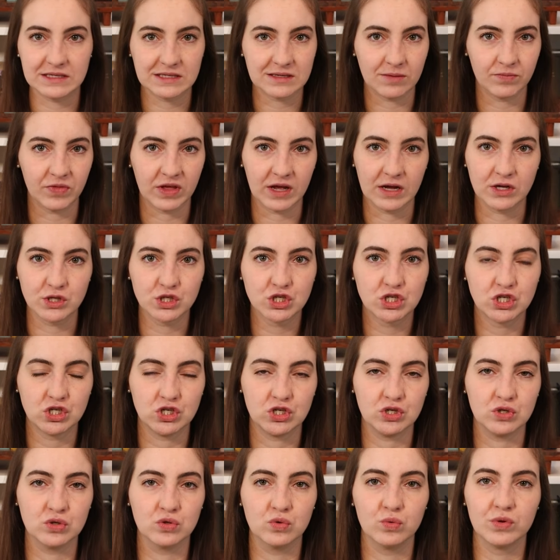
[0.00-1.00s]
something else to
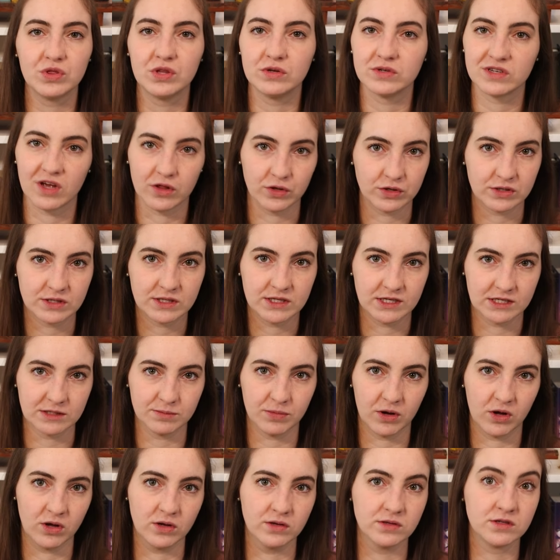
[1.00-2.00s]
do with those other 6
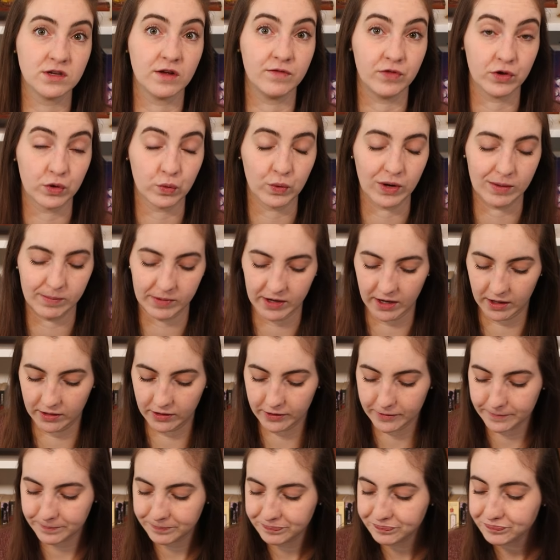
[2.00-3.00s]
balls of the cream
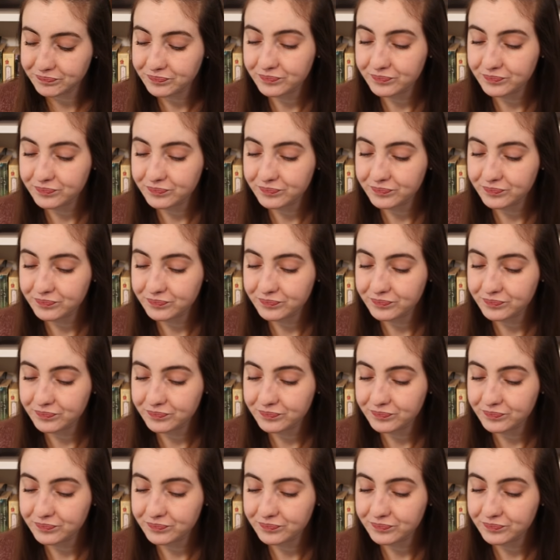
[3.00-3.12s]
color.